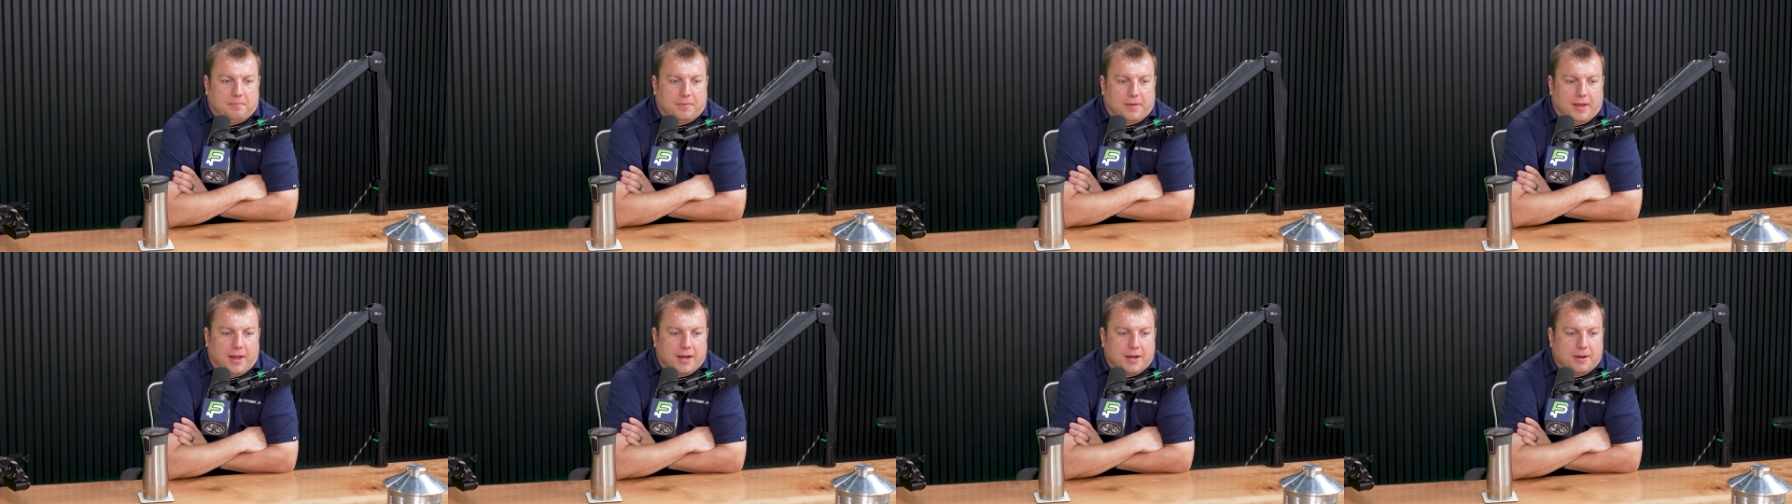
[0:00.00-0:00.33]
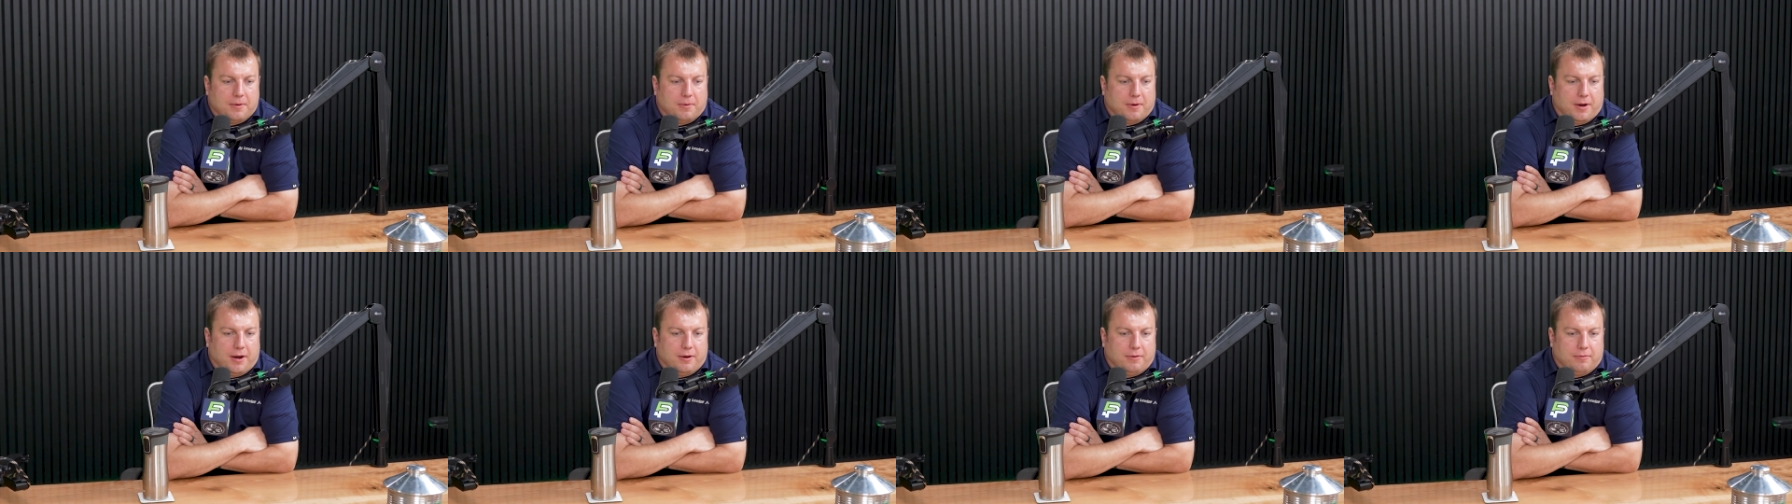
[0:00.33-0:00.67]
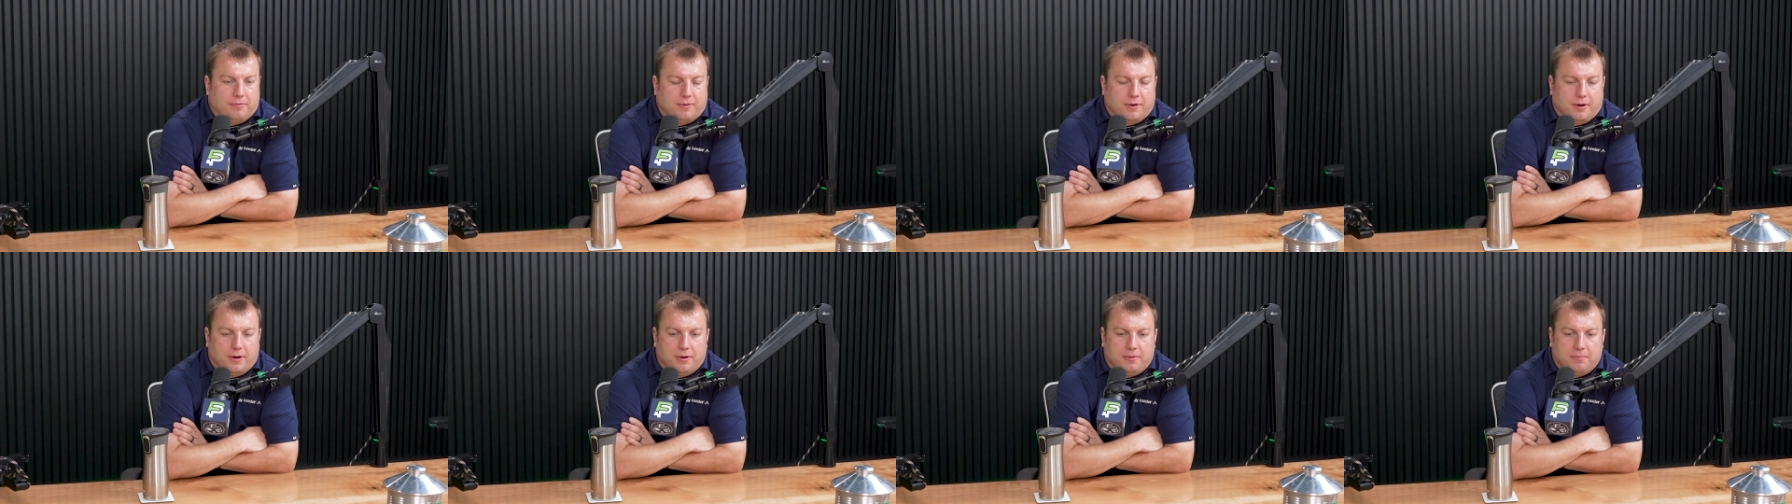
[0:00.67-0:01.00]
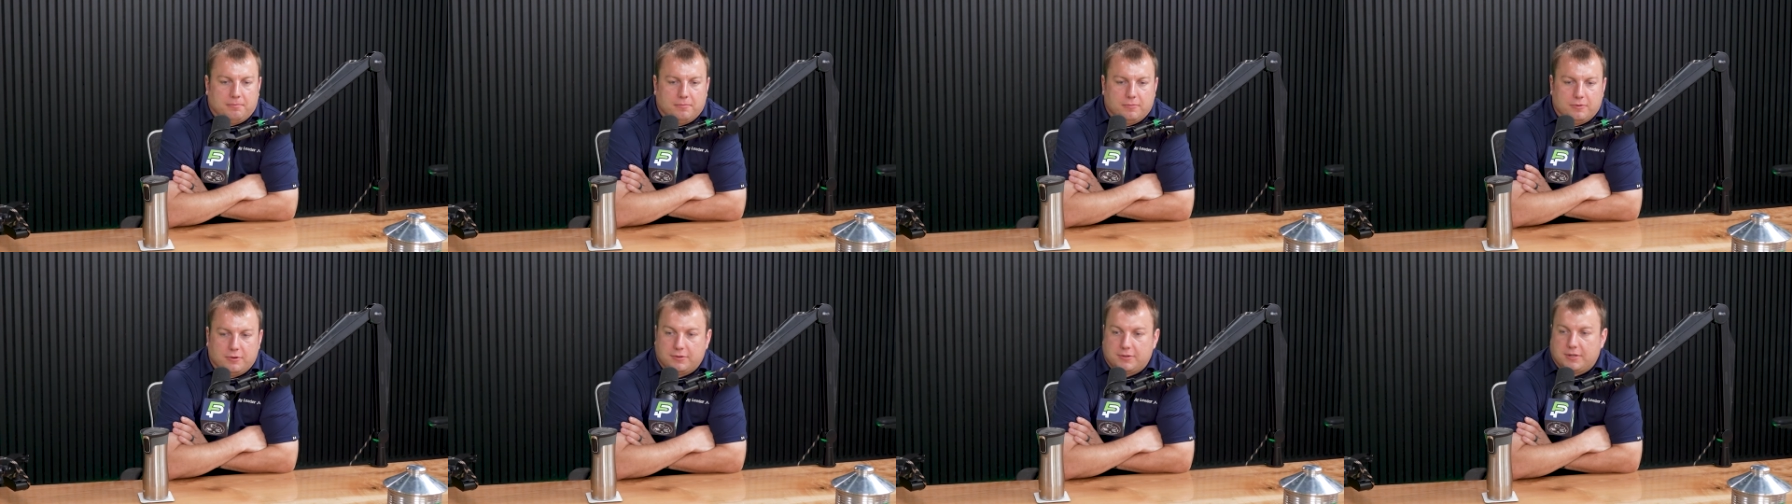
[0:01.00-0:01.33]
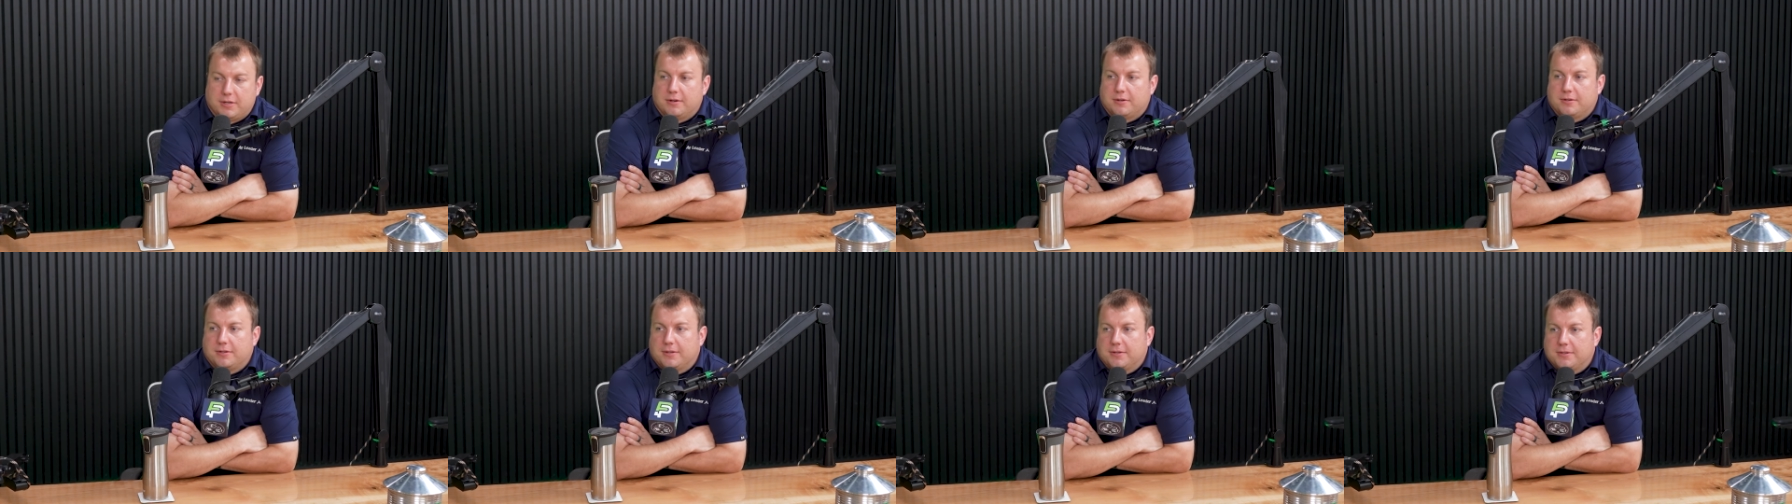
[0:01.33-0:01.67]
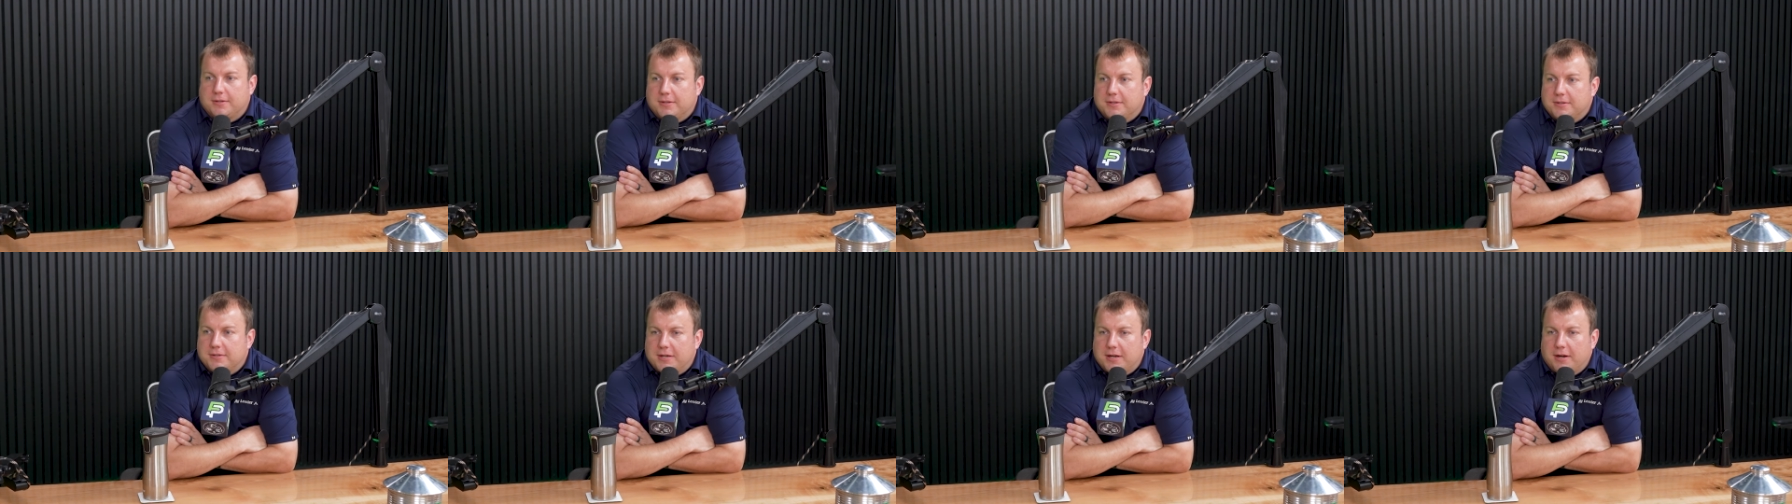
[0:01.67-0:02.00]
Anywhere from just your
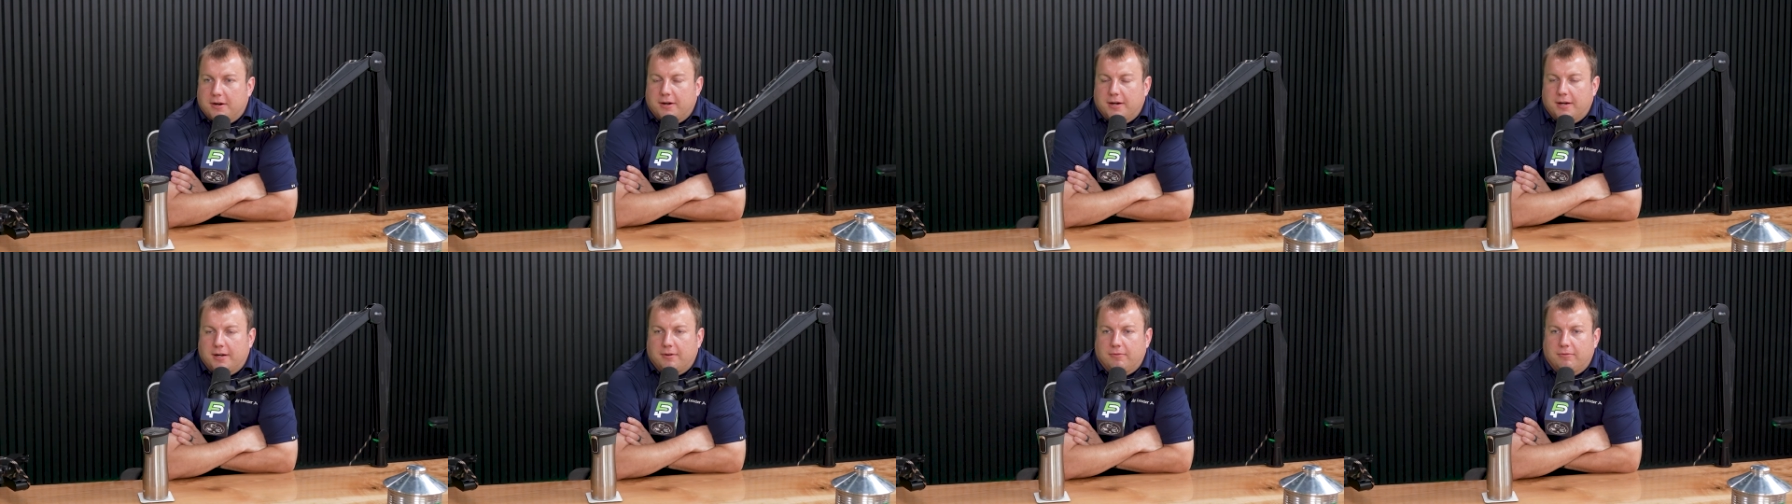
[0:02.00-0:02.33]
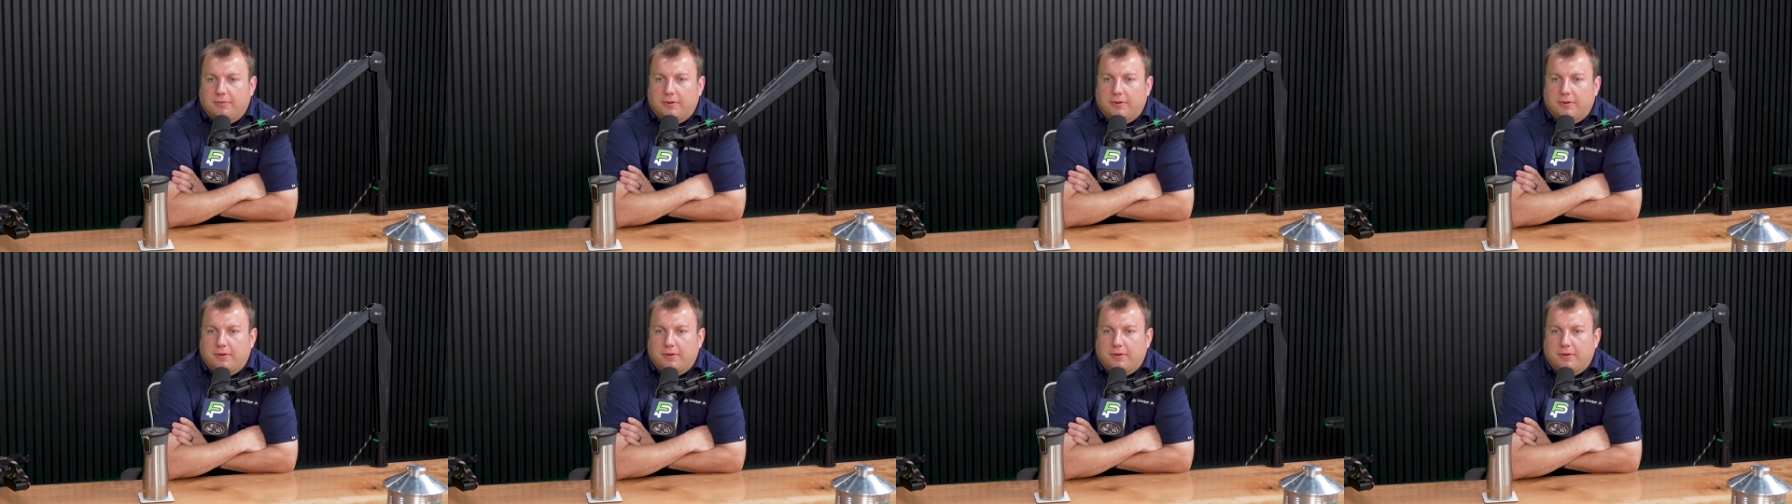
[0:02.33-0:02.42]
assisted steering